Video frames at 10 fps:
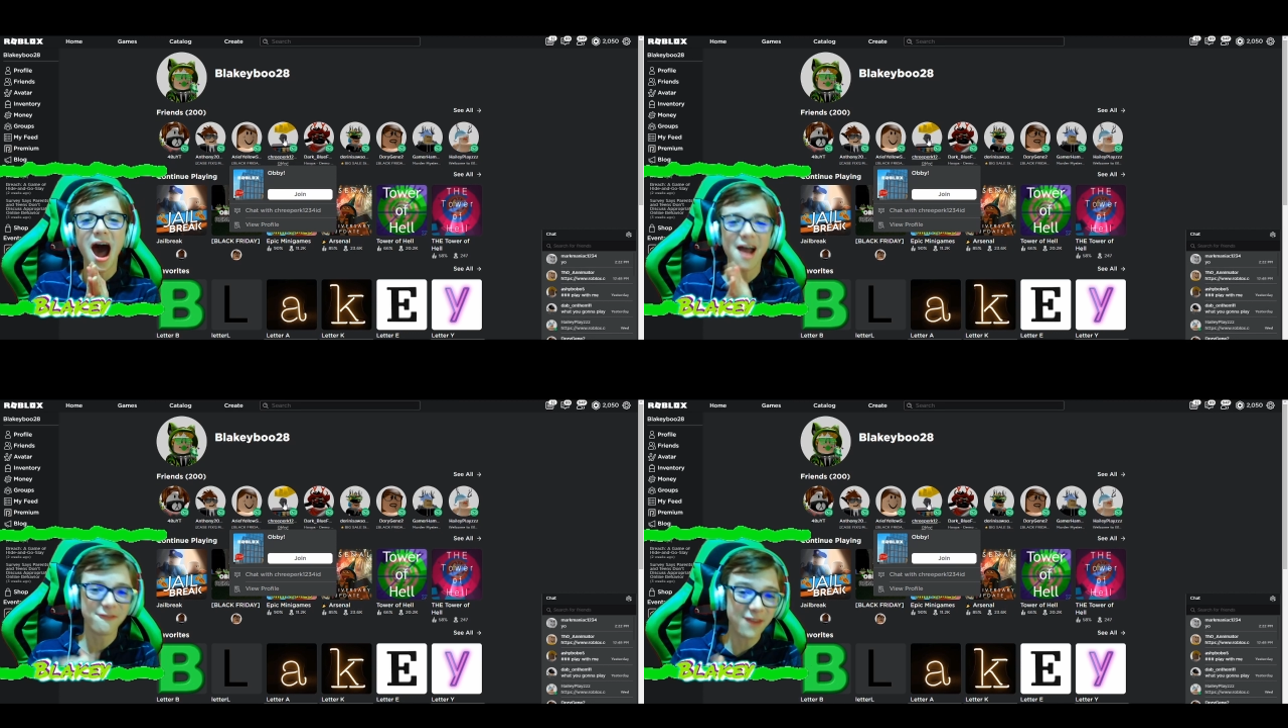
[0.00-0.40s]

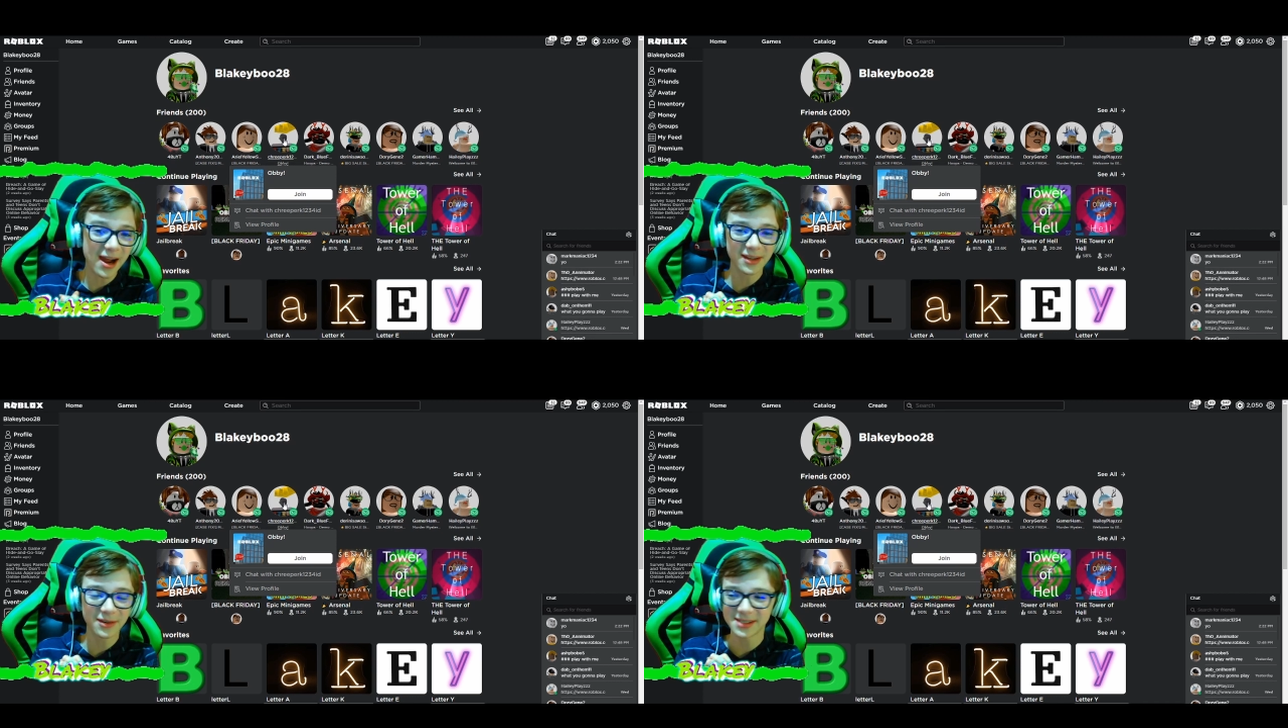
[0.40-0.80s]
I
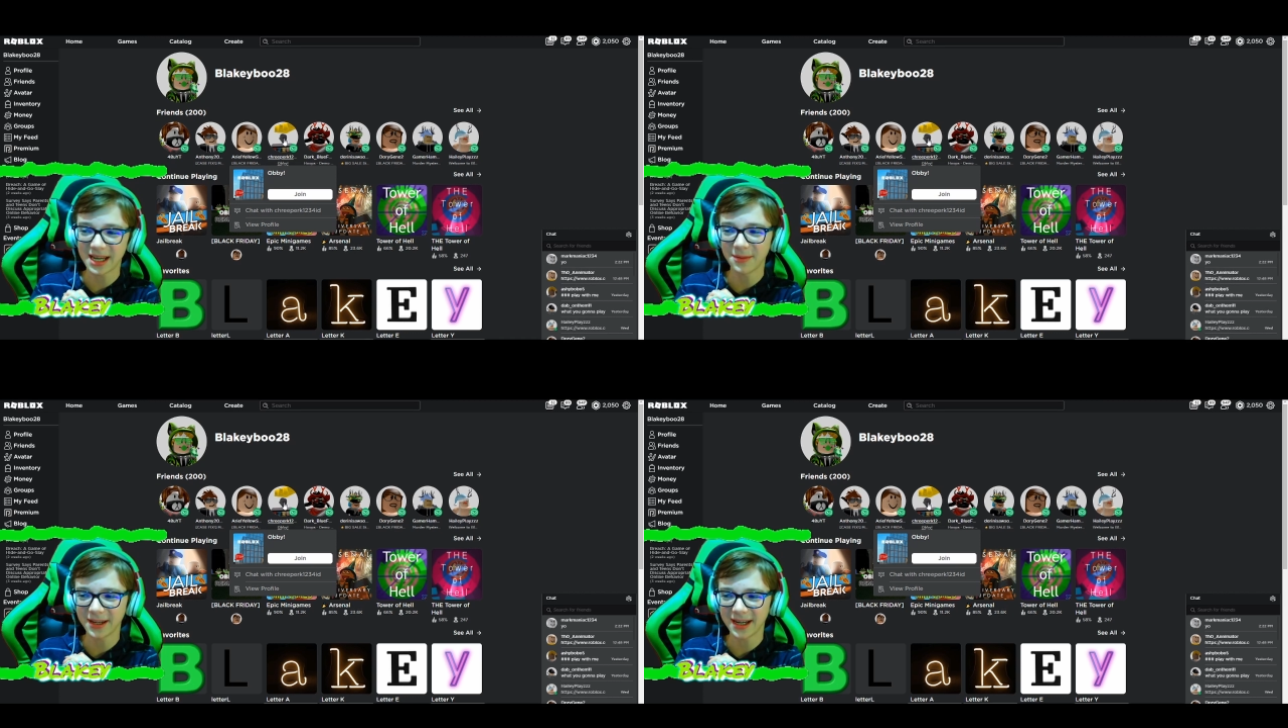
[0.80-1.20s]
finally was
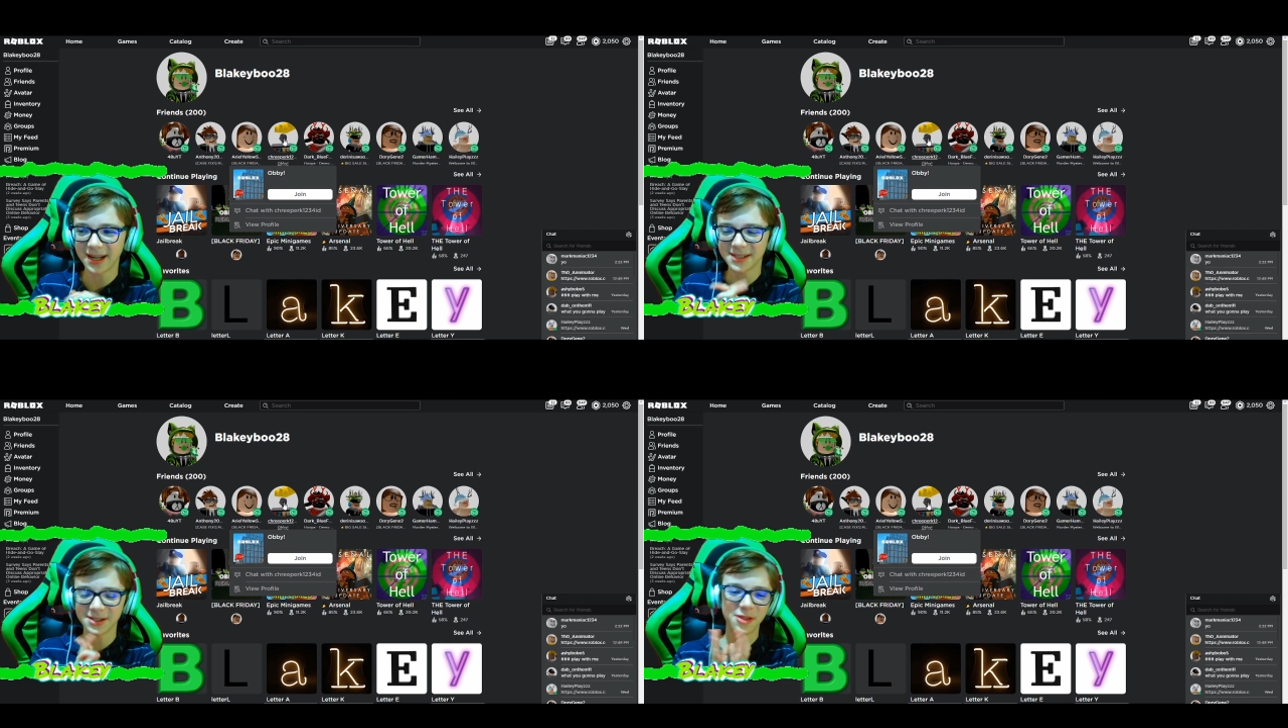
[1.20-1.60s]
able to get
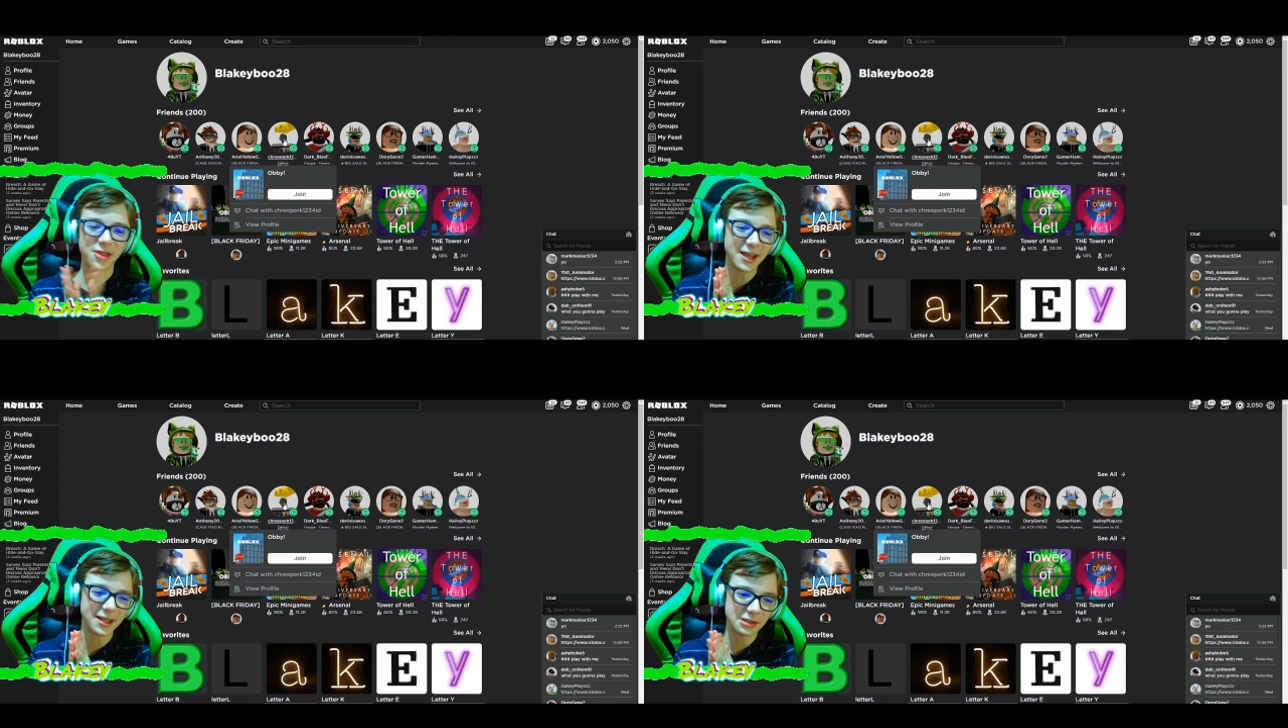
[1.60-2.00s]
it, so thank